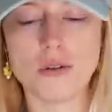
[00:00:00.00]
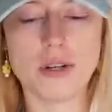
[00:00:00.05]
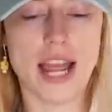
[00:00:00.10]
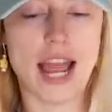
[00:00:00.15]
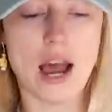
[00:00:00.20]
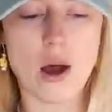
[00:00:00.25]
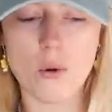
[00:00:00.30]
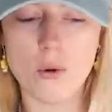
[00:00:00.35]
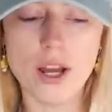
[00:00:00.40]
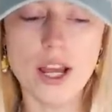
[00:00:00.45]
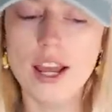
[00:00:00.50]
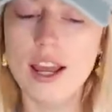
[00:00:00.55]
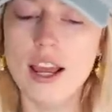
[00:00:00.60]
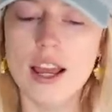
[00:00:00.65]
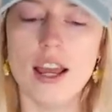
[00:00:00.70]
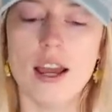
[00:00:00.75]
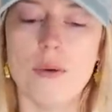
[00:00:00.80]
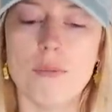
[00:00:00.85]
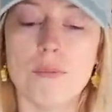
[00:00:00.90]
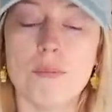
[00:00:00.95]
now
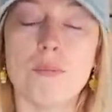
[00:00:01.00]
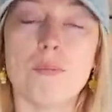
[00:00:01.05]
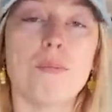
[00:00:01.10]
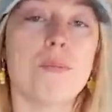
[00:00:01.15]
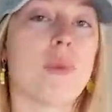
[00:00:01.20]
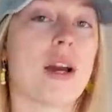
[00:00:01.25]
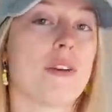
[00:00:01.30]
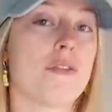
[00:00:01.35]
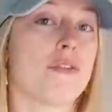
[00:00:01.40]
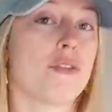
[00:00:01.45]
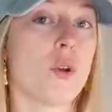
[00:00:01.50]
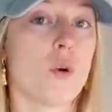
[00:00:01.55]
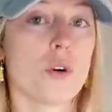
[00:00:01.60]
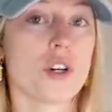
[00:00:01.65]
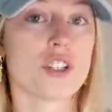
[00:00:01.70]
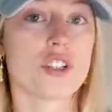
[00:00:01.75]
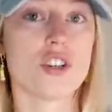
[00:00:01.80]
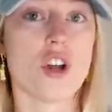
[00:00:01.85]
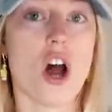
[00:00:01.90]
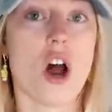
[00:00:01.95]
my floor
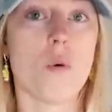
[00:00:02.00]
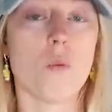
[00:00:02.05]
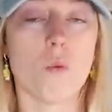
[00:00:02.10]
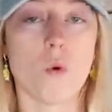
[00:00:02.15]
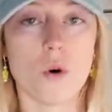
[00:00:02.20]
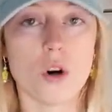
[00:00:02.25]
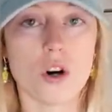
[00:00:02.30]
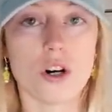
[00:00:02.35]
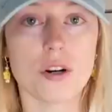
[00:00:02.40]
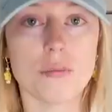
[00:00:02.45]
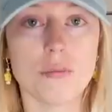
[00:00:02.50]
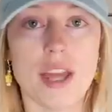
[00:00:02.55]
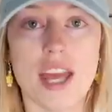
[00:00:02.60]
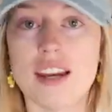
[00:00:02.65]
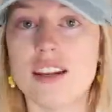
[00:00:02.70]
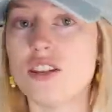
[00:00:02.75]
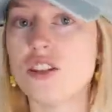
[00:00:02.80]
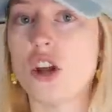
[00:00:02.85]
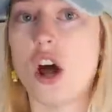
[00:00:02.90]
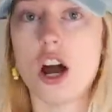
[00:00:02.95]
is not warm and
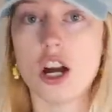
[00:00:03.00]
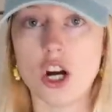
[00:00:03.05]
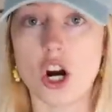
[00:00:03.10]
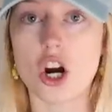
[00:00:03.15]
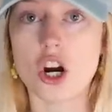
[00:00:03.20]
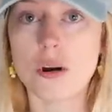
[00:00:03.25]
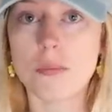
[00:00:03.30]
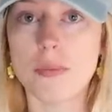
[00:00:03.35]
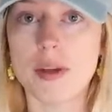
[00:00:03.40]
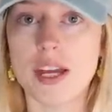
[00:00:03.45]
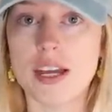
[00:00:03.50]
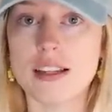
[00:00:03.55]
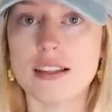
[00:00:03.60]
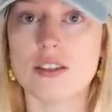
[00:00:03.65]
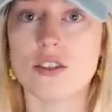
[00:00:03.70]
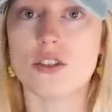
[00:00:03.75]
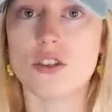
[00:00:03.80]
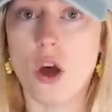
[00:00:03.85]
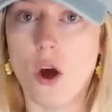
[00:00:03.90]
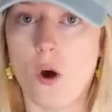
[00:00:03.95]
it's not carpet
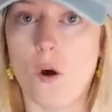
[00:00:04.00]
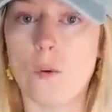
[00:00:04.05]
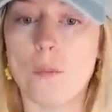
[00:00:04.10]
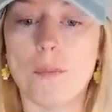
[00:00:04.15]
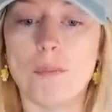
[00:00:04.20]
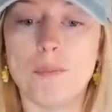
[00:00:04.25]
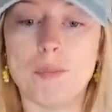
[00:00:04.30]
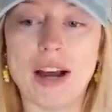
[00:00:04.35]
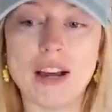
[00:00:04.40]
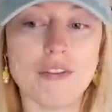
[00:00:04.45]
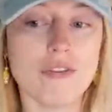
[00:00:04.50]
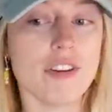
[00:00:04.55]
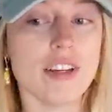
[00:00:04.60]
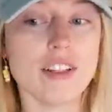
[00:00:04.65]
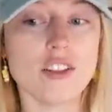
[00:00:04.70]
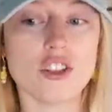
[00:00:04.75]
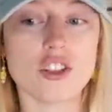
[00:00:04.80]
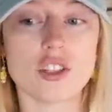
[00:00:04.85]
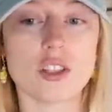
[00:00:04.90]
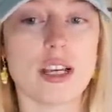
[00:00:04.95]
so my
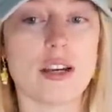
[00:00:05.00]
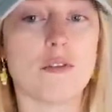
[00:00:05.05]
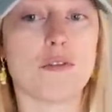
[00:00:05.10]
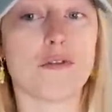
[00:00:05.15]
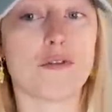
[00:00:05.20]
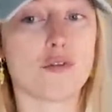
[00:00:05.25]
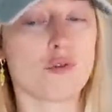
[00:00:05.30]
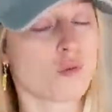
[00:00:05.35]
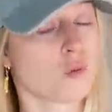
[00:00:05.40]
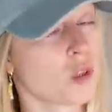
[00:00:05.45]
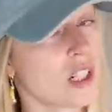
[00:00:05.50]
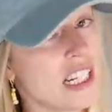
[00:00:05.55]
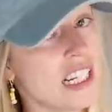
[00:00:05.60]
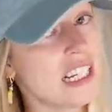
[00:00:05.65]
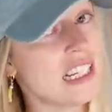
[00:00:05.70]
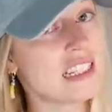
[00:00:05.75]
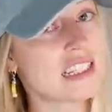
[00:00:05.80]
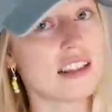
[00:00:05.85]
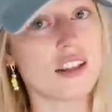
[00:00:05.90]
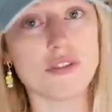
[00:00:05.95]
feet just like
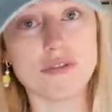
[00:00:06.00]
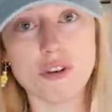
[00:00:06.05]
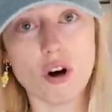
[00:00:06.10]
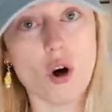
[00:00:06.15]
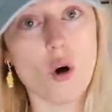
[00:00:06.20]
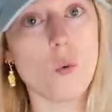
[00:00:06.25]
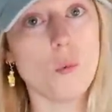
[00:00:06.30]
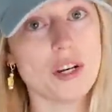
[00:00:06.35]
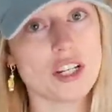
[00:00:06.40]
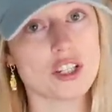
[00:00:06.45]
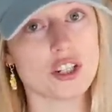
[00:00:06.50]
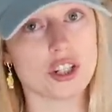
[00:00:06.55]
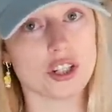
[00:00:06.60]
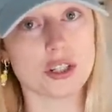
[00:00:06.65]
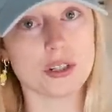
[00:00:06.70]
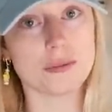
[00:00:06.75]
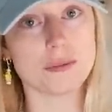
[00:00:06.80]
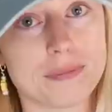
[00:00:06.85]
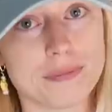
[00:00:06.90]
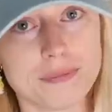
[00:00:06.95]
freeze in the fall
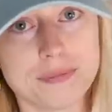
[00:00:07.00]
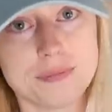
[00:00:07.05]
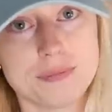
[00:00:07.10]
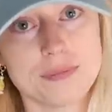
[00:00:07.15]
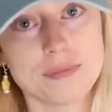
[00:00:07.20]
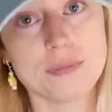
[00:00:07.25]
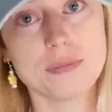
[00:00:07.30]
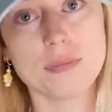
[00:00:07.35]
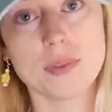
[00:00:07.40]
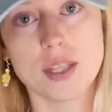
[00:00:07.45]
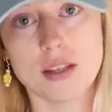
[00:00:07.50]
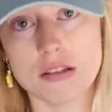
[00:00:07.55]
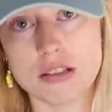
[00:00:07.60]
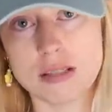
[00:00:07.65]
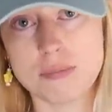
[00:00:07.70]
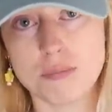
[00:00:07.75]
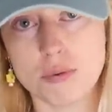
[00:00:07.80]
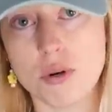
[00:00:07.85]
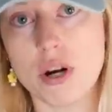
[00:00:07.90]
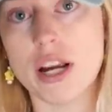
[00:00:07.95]
winter
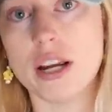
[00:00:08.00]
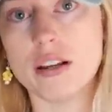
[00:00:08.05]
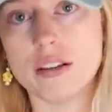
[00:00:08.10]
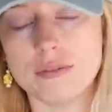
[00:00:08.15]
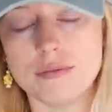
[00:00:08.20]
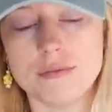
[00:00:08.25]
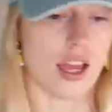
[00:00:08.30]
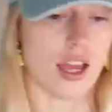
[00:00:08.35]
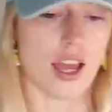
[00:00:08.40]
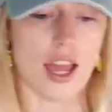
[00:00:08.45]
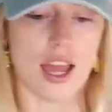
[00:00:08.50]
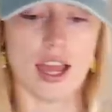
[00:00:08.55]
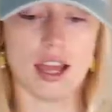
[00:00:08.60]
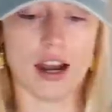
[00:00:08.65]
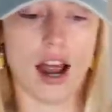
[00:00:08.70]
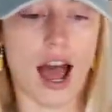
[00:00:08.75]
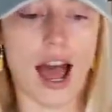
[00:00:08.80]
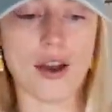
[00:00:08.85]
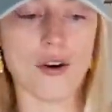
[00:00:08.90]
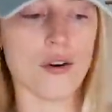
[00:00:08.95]
spring
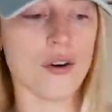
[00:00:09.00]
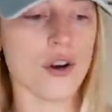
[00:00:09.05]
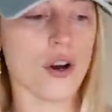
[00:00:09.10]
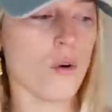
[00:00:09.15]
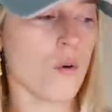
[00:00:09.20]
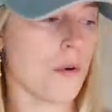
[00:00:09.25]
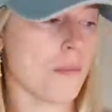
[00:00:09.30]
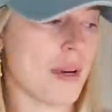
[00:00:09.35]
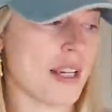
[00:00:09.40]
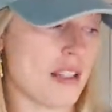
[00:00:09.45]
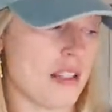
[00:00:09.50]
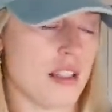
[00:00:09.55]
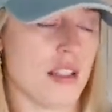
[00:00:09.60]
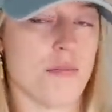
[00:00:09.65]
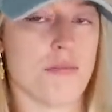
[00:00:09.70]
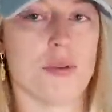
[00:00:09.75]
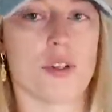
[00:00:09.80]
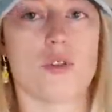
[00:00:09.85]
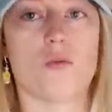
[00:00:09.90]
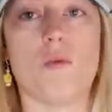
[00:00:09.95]
and I don't know where my
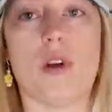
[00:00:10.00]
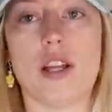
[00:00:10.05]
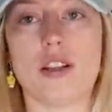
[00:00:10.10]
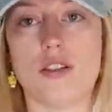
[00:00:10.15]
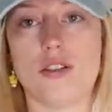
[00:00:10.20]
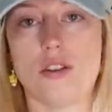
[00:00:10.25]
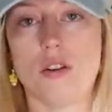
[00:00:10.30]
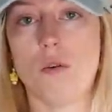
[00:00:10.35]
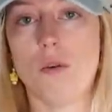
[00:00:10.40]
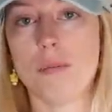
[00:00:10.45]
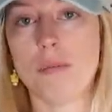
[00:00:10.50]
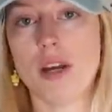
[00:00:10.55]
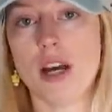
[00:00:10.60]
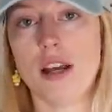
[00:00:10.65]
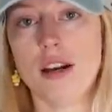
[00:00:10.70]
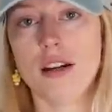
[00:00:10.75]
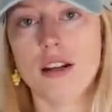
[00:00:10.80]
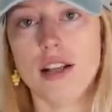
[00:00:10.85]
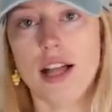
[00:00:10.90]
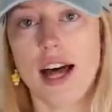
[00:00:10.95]
slippers went so I'm
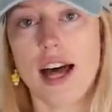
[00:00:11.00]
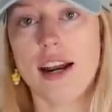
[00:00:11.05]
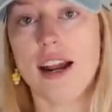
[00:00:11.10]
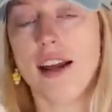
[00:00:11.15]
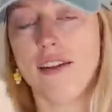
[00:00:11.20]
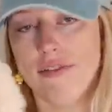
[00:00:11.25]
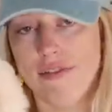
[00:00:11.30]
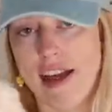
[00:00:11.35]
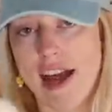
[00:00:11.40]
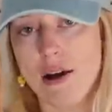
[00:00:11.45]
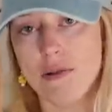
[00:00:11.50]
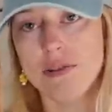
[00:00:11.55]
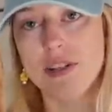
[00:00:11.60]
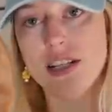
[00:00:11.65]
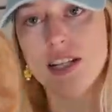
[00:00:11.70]
kind of glad I found